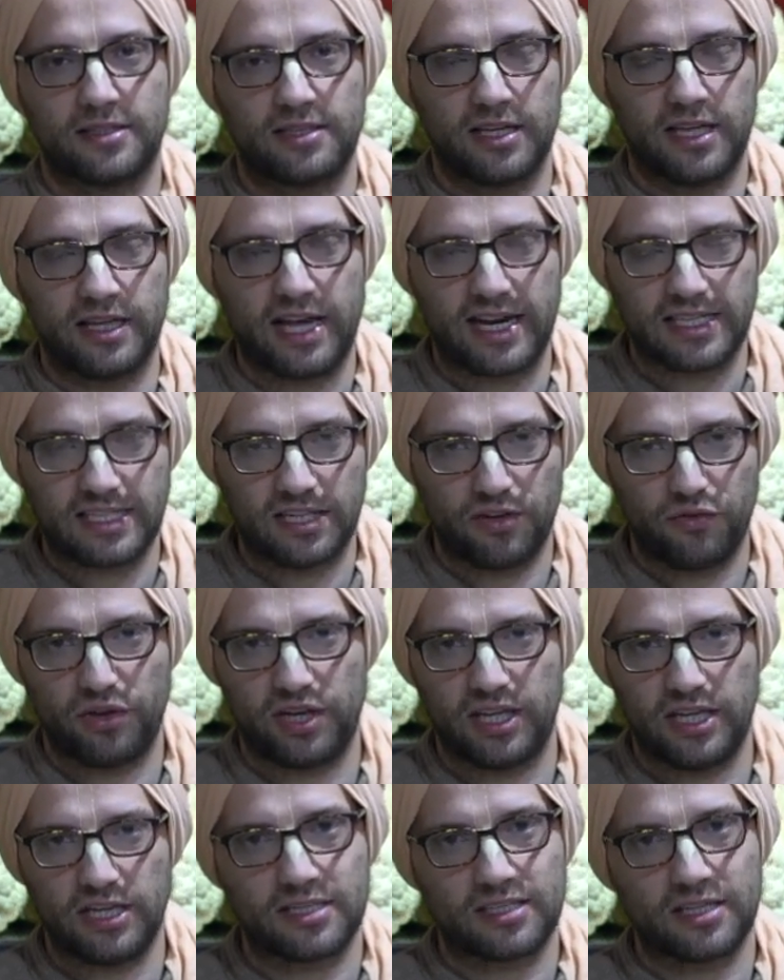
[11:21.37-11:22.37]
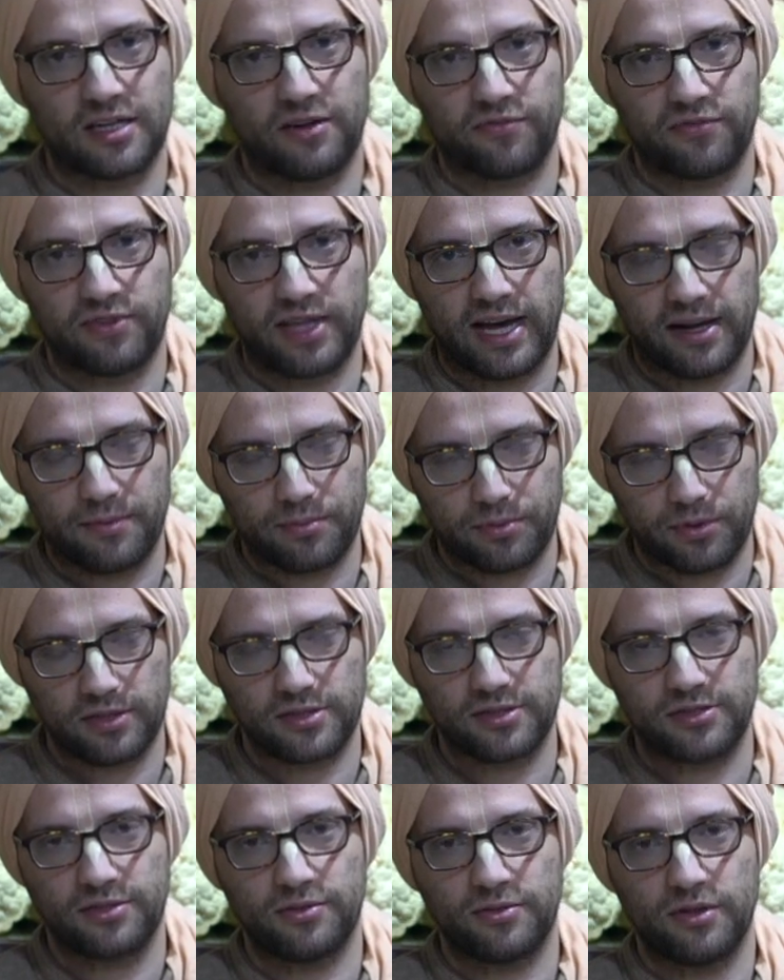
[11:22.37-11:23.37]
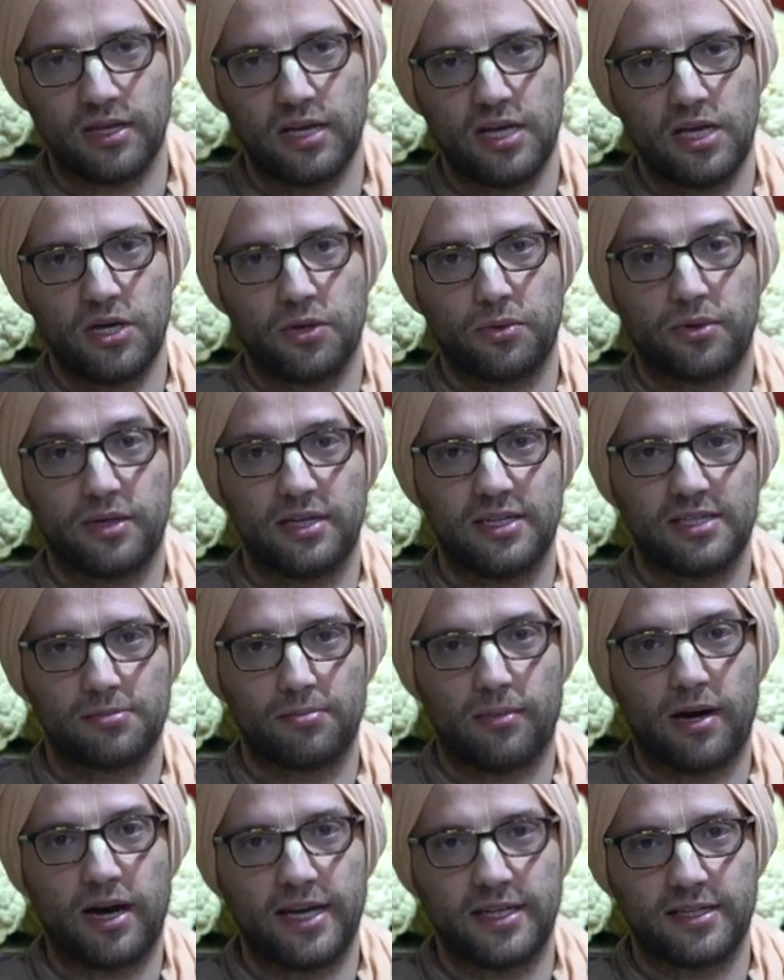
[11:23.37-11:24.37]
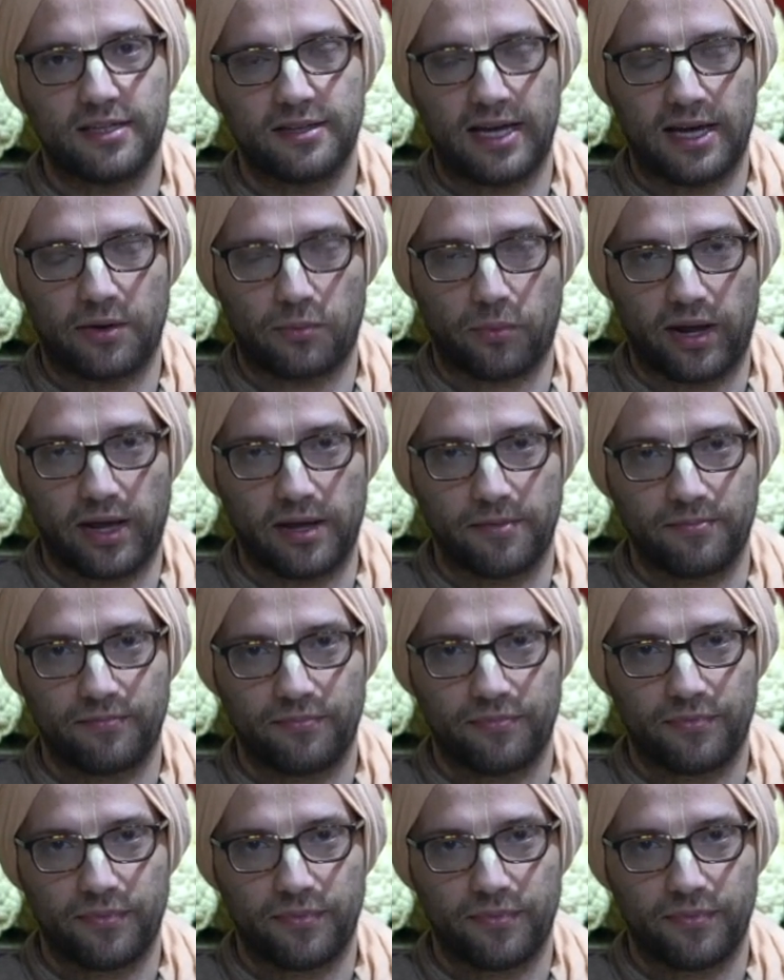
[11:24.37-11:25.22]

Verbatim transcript: The activities of that prostitute were in his mind in that way.